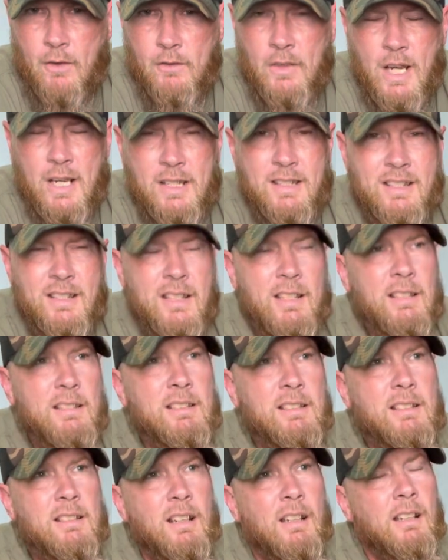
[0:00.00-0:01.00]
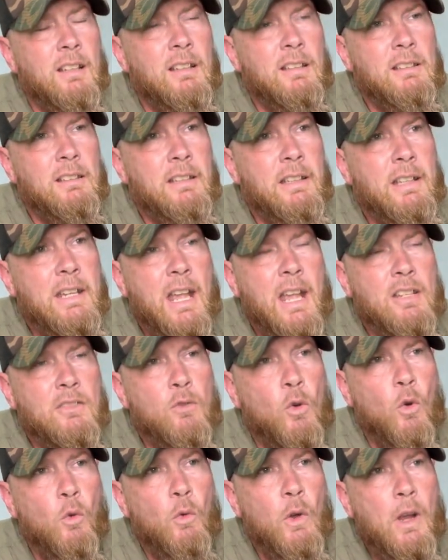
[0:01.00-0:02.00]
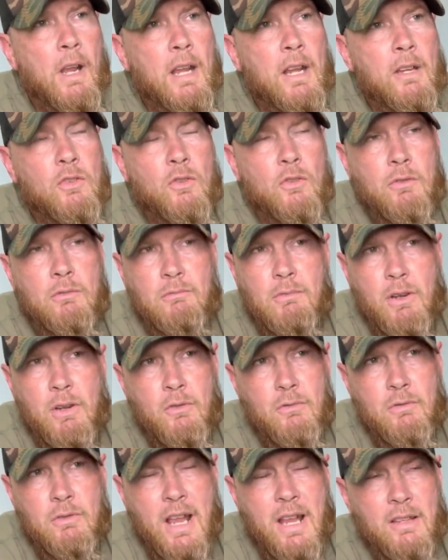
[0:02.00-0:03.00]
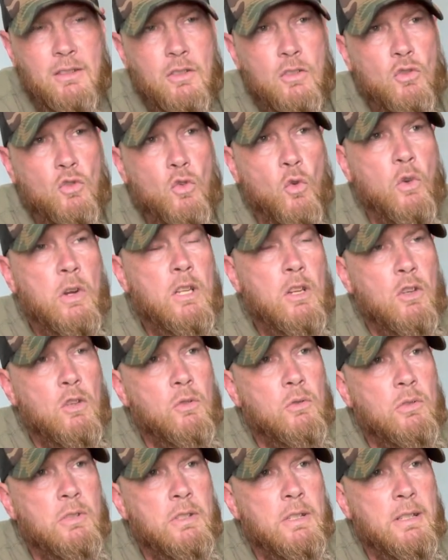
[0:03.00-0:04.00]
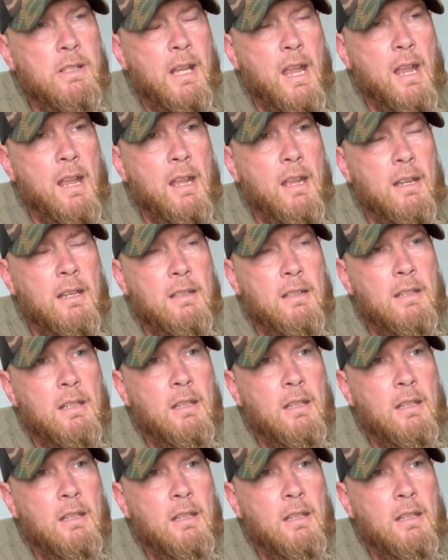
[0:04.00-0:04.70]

96, he asked for a raise, as the story goes, and